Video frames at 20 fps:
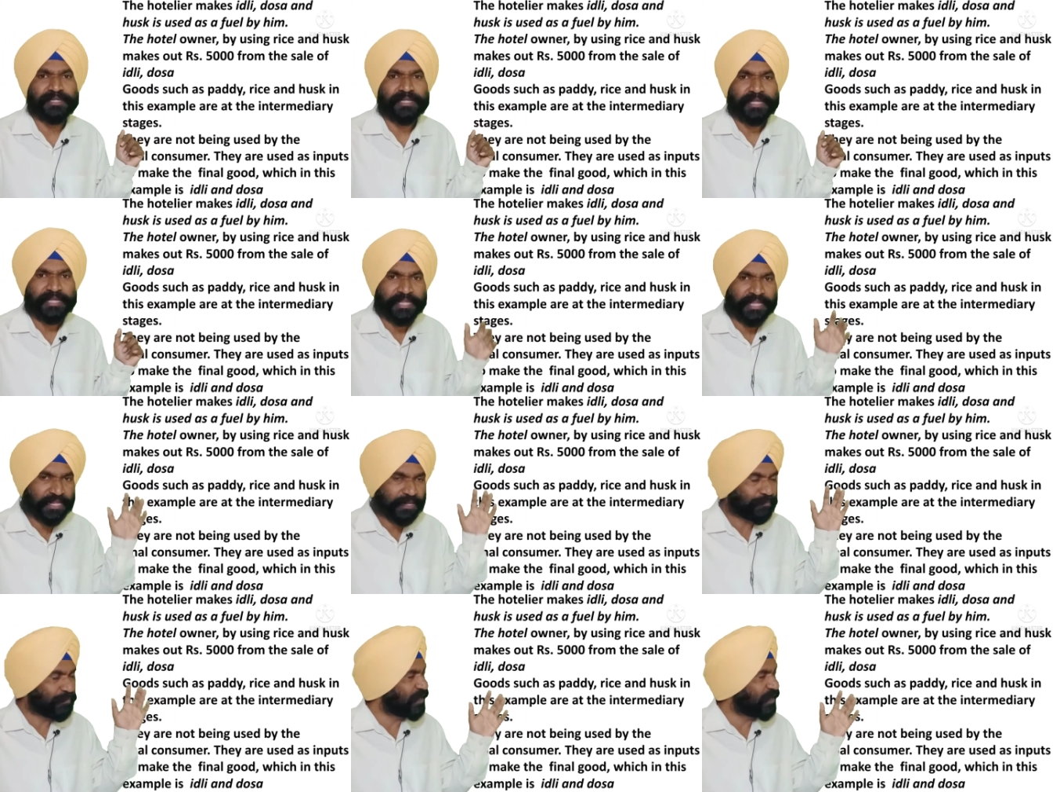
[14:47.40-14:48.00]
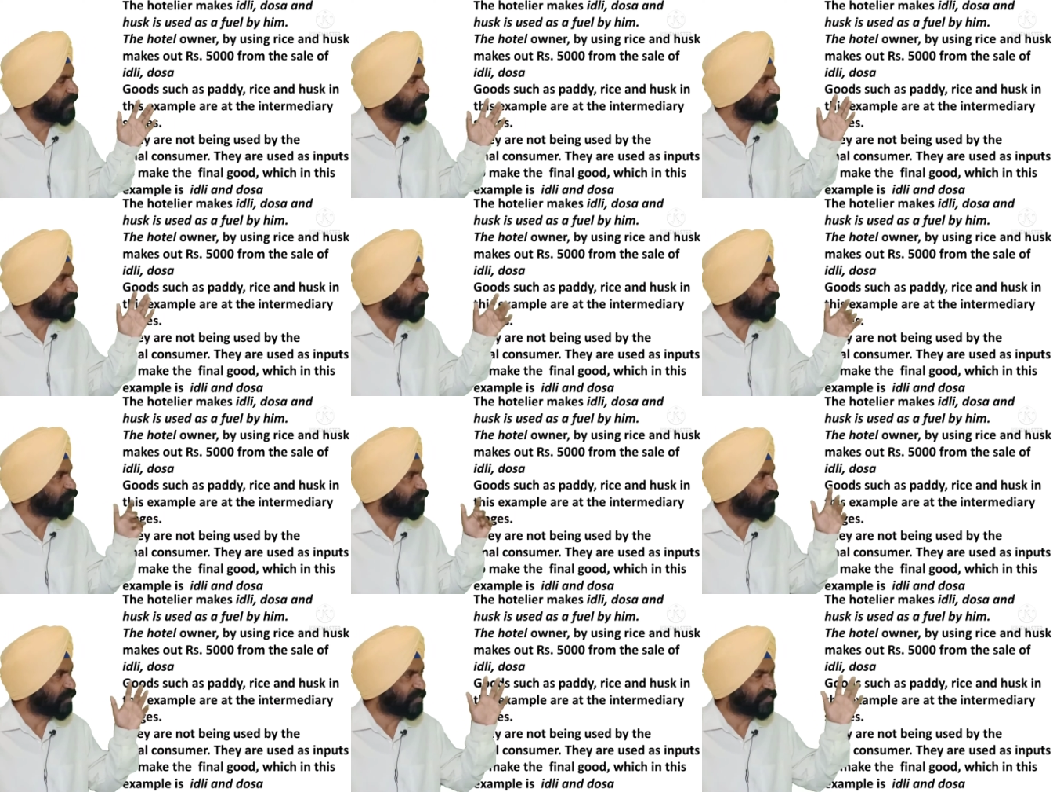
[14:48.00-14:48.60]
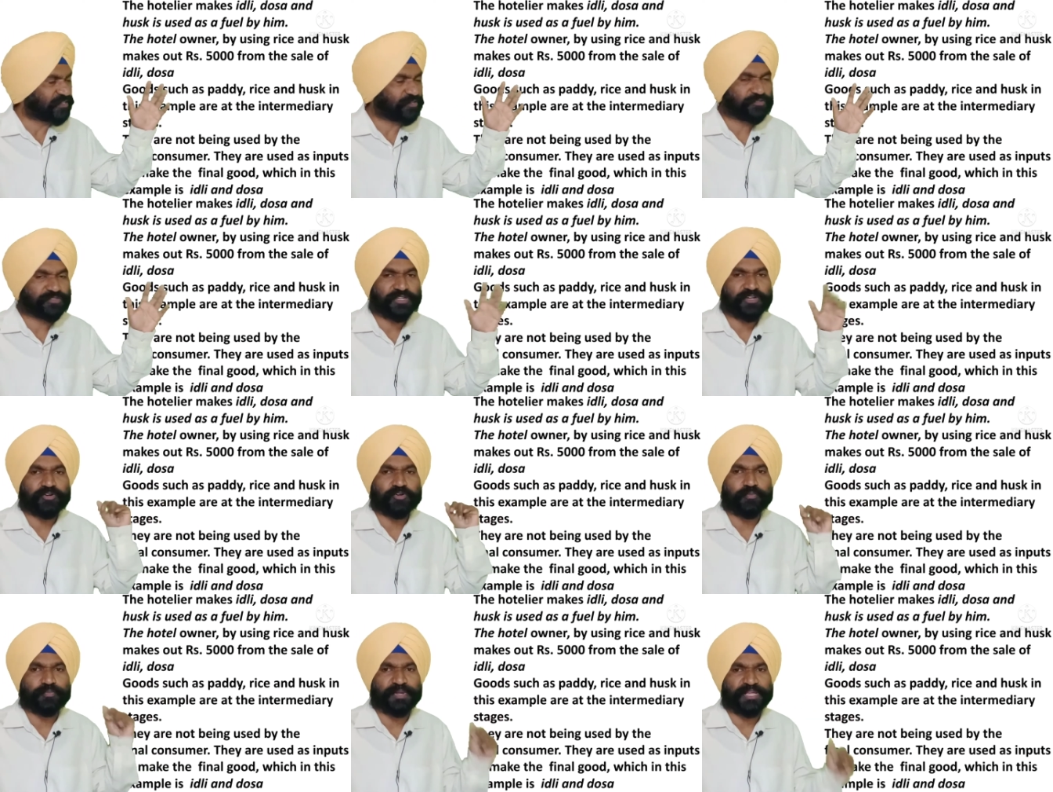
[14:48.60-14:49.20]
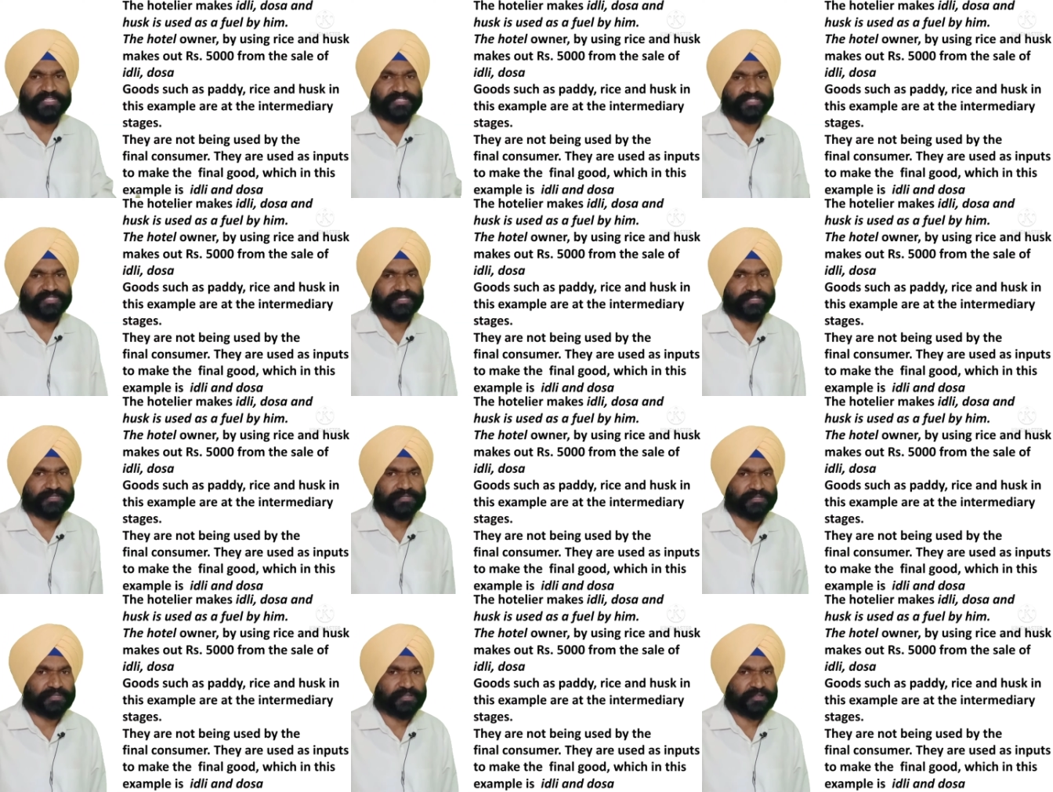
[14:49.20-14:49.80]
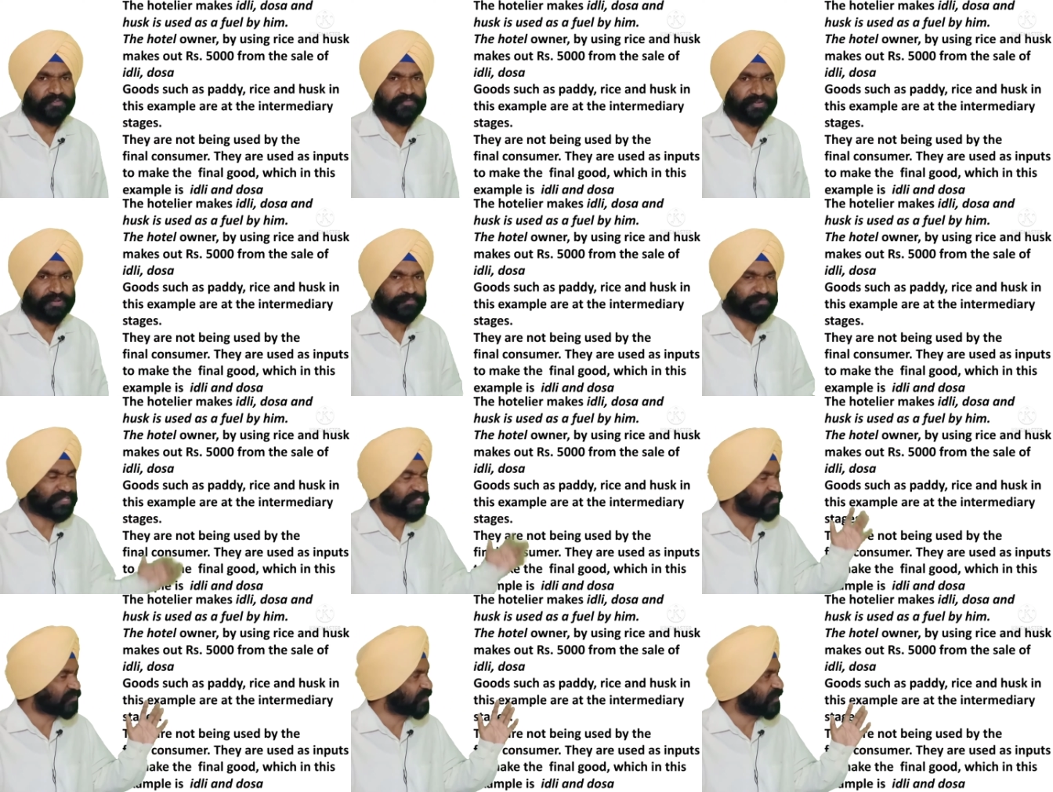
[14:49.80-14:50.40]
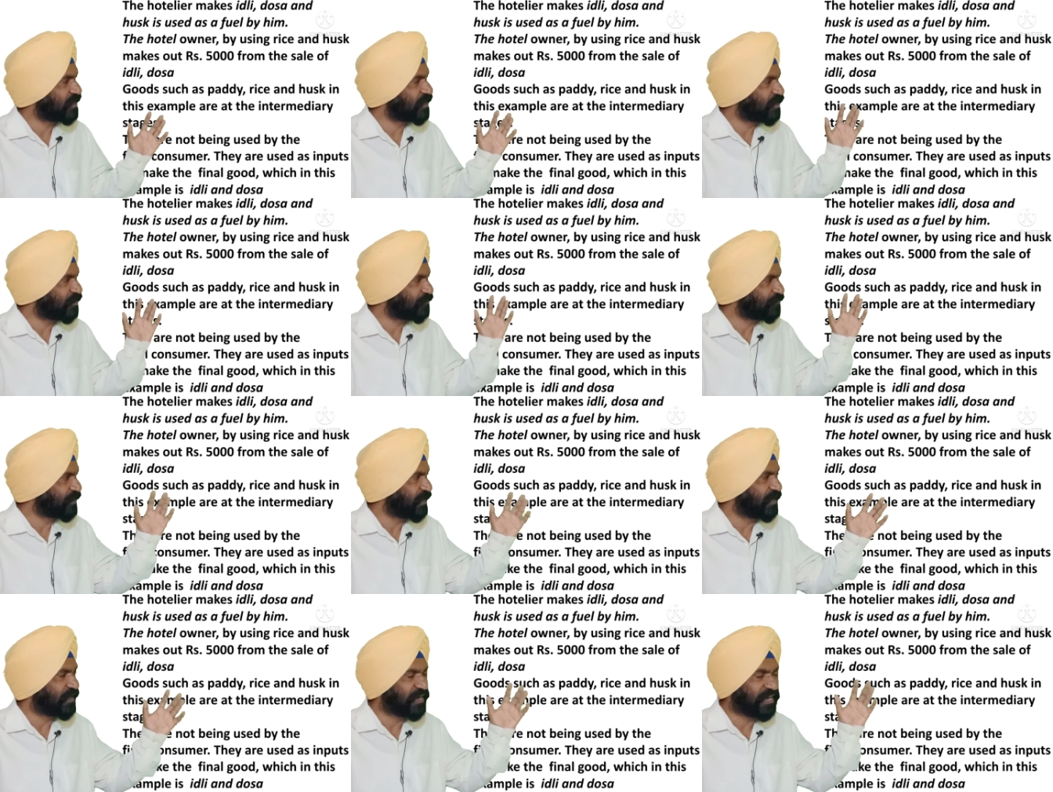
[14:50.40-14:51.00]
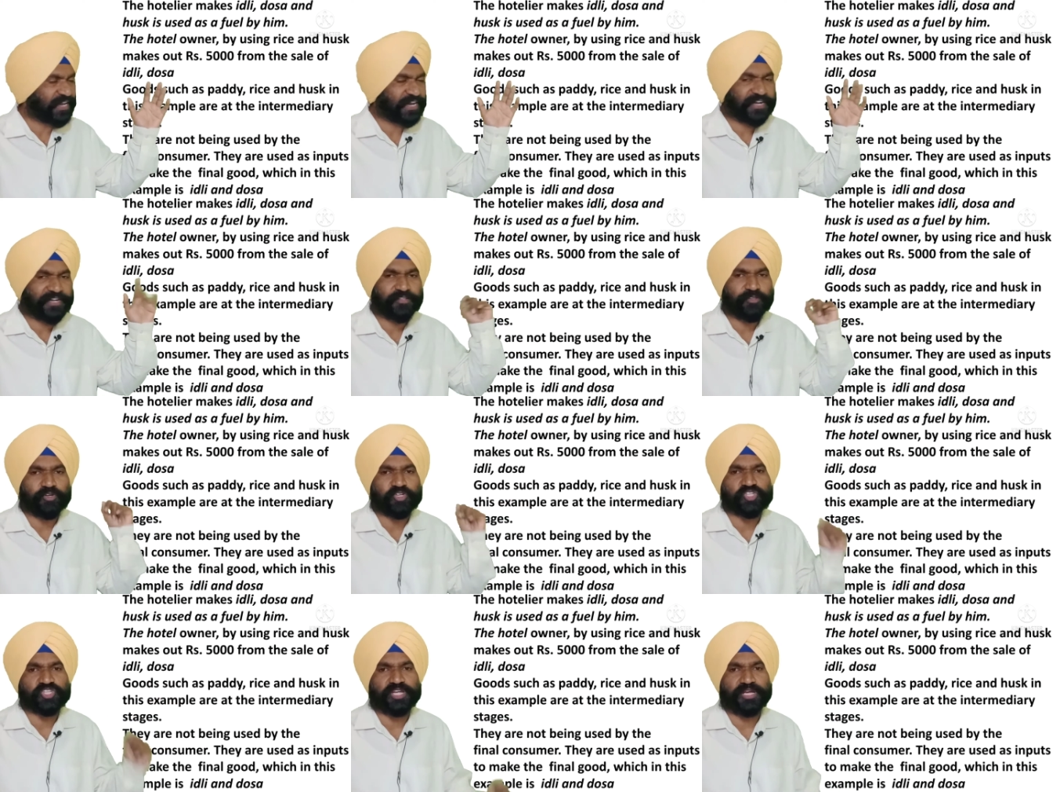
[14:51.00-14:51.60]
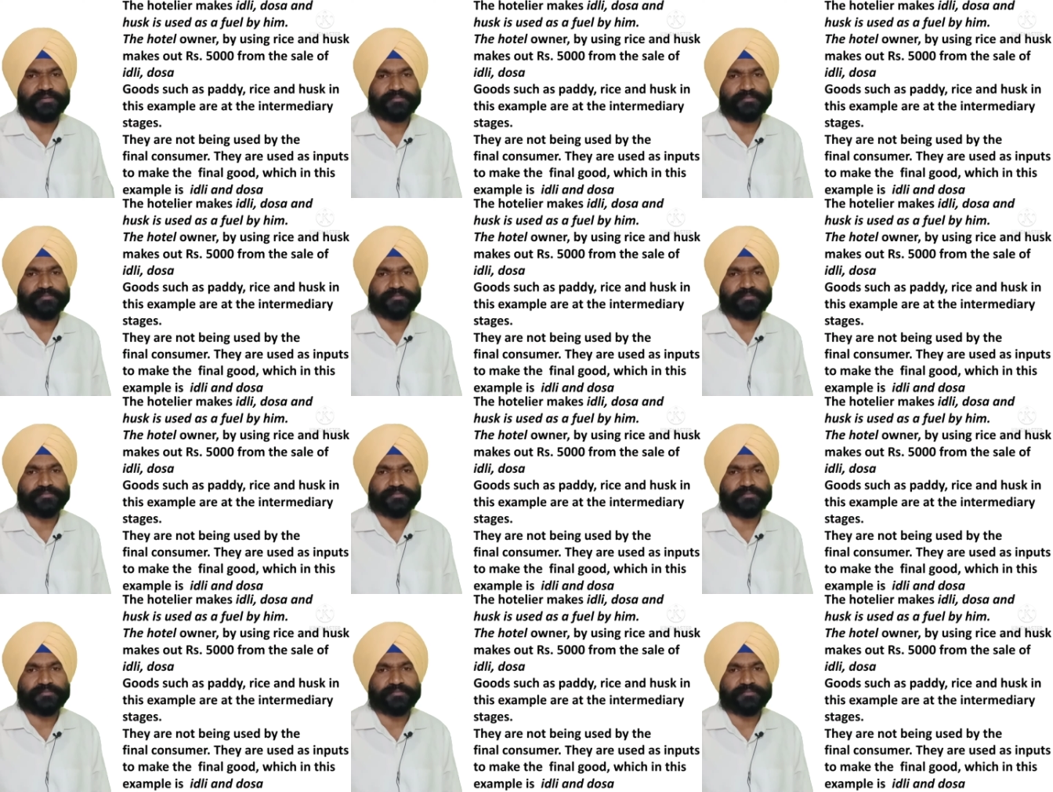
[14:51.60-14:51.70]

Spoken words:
he makes out 5,000 rupees from the sale of idli and dosha.